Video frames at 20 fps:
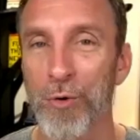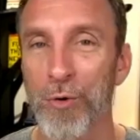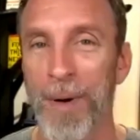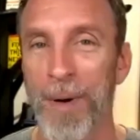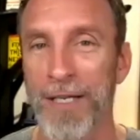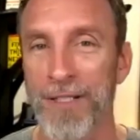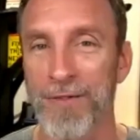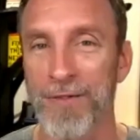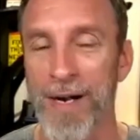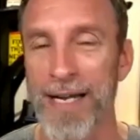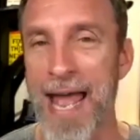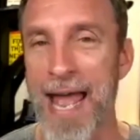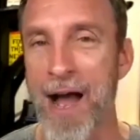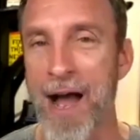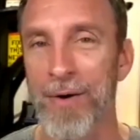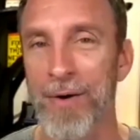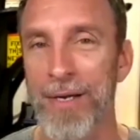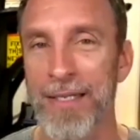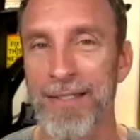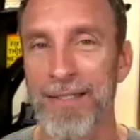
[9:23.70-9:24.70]
months right
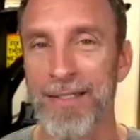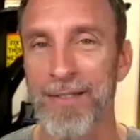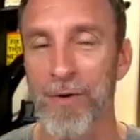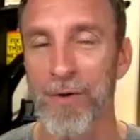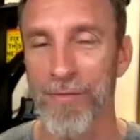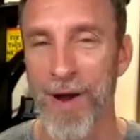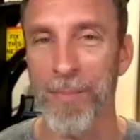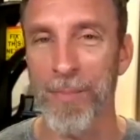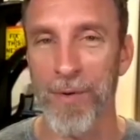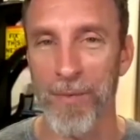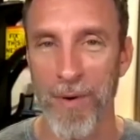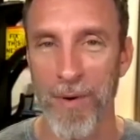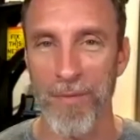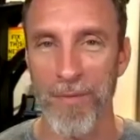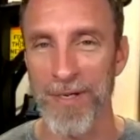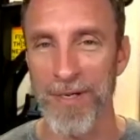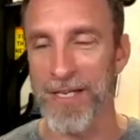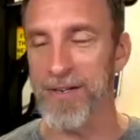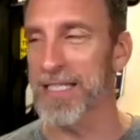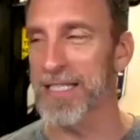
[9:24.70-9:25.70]
now, it's November when
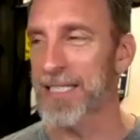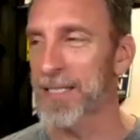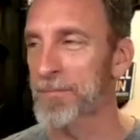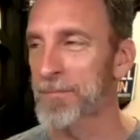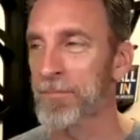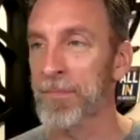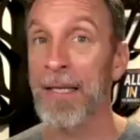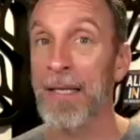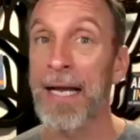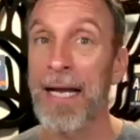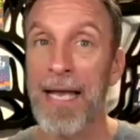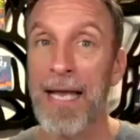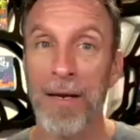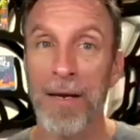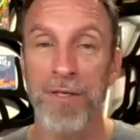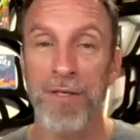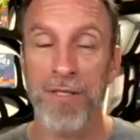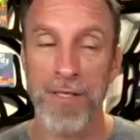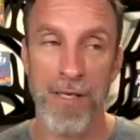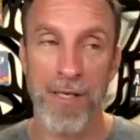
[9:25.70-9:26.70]
we're doing this. It
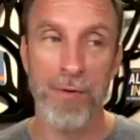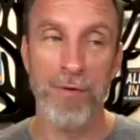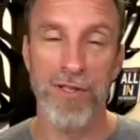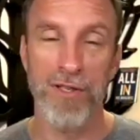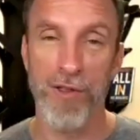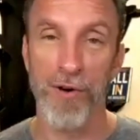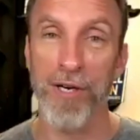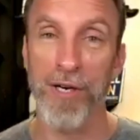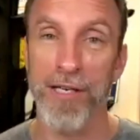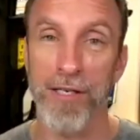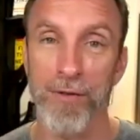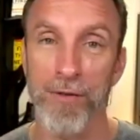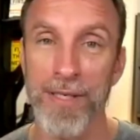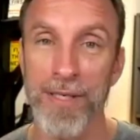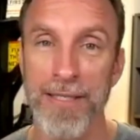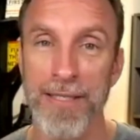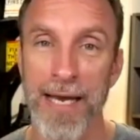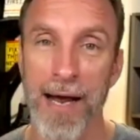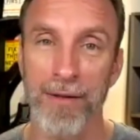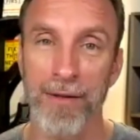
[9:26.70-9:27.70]
was it was thirty
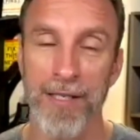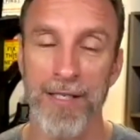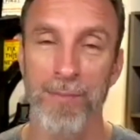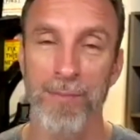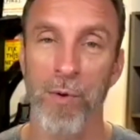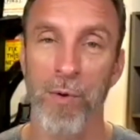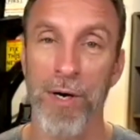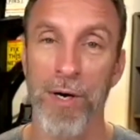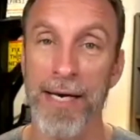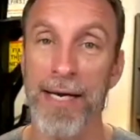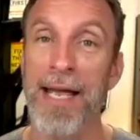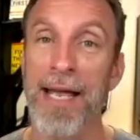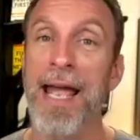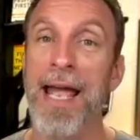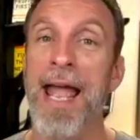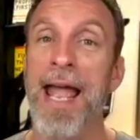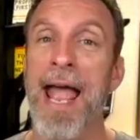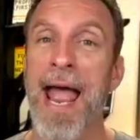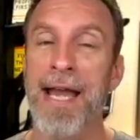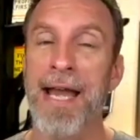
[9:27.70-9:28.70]
degrees out this morning,
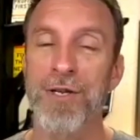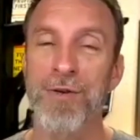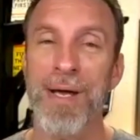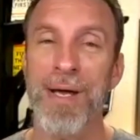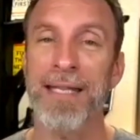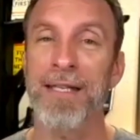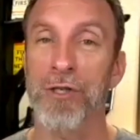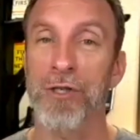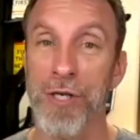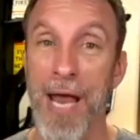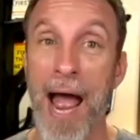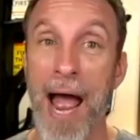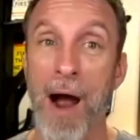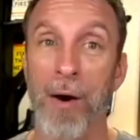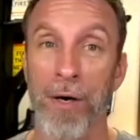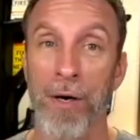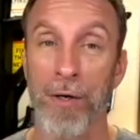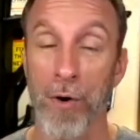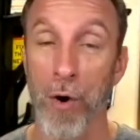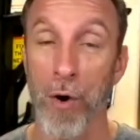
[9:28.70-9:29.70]
and you hit the shower
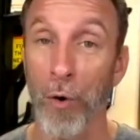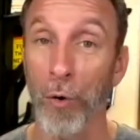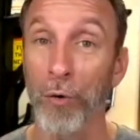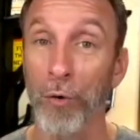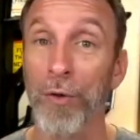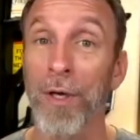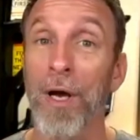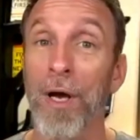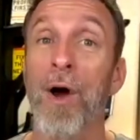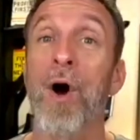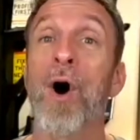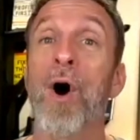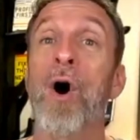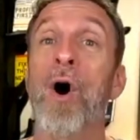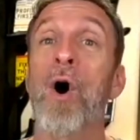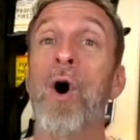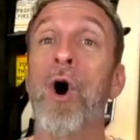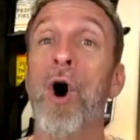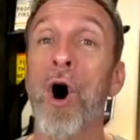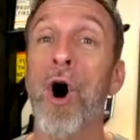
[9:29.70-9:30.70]
on cold.
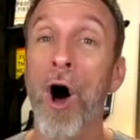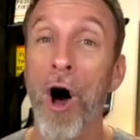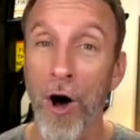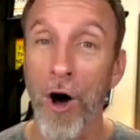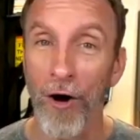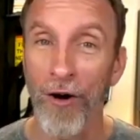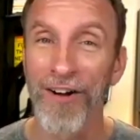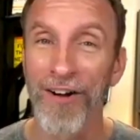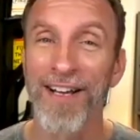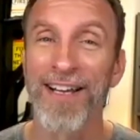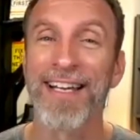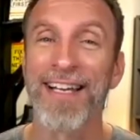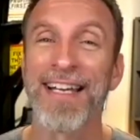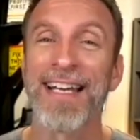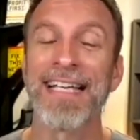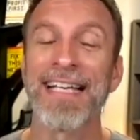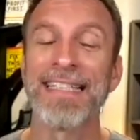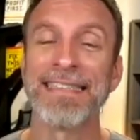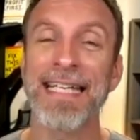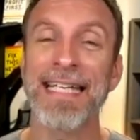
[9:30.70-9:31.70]
Oh,
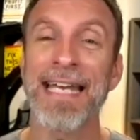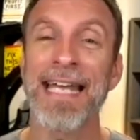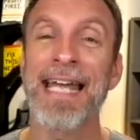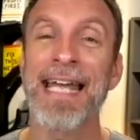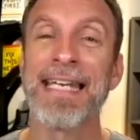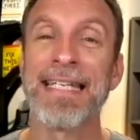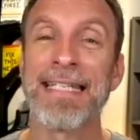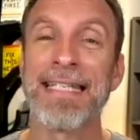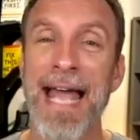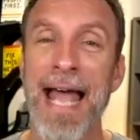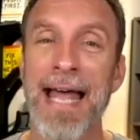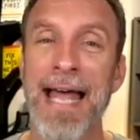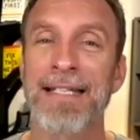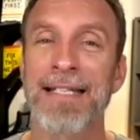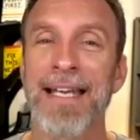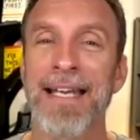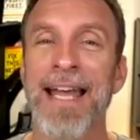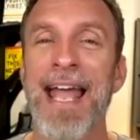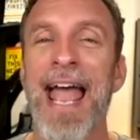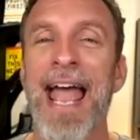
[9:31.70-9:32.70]
is it intense?
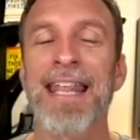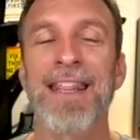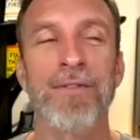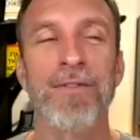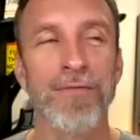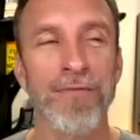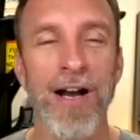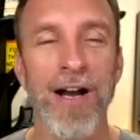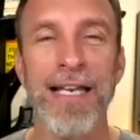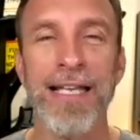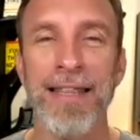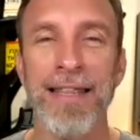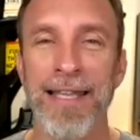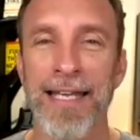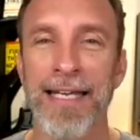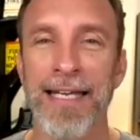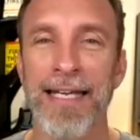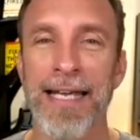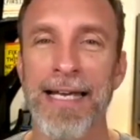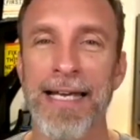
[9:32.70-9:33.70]
And the funny
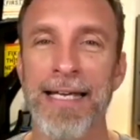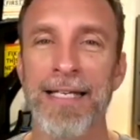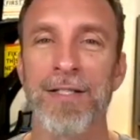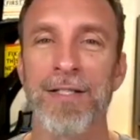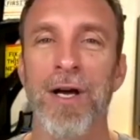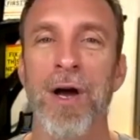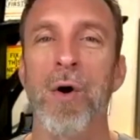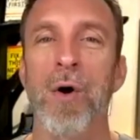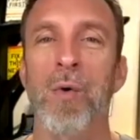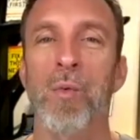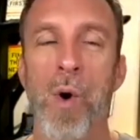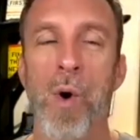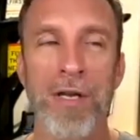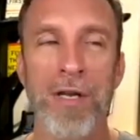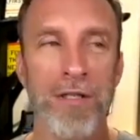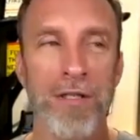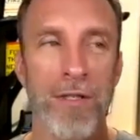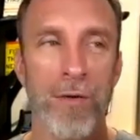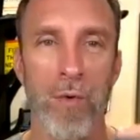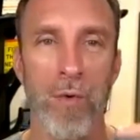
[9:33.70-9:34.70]
thing is,
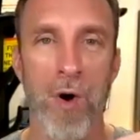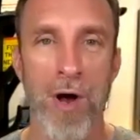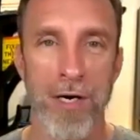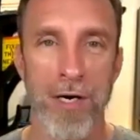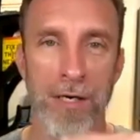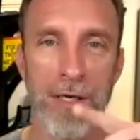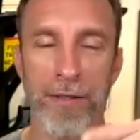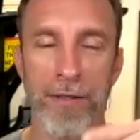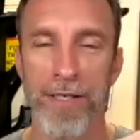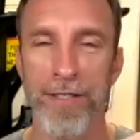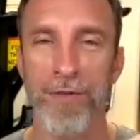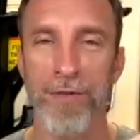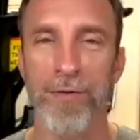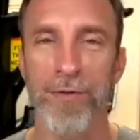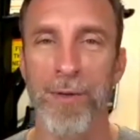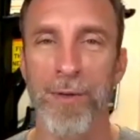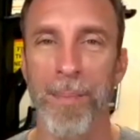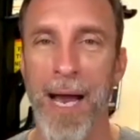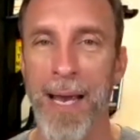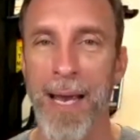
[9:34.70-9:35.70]
once the water clears through
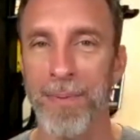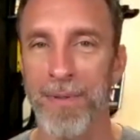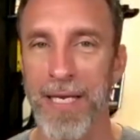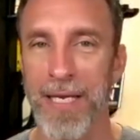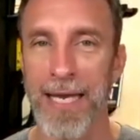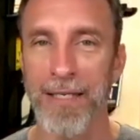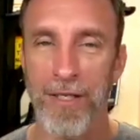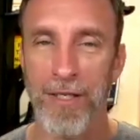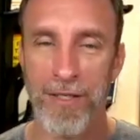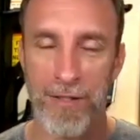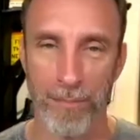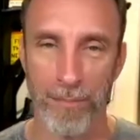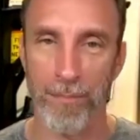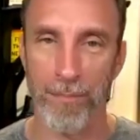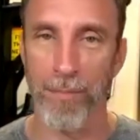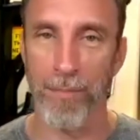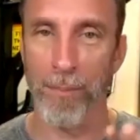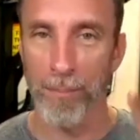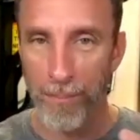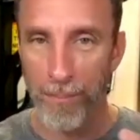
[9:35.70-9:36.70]
the pipes and just
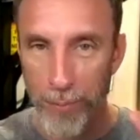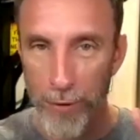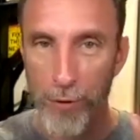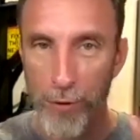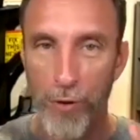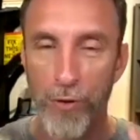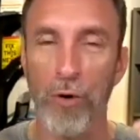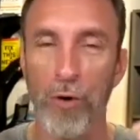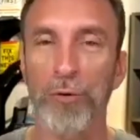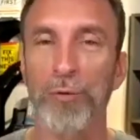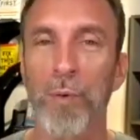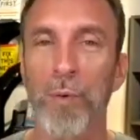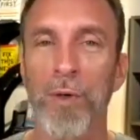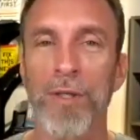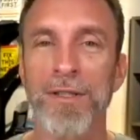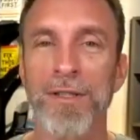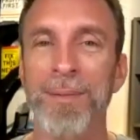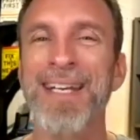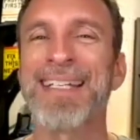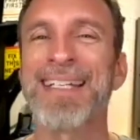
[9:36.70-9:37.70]
pure cold water
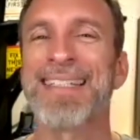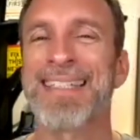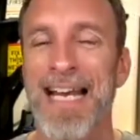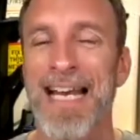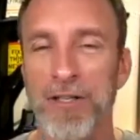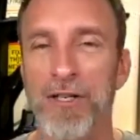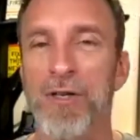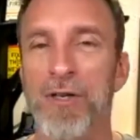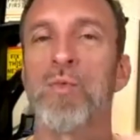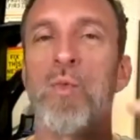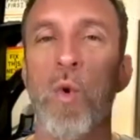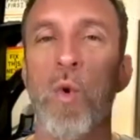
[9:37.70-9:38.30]
coming in, it's actually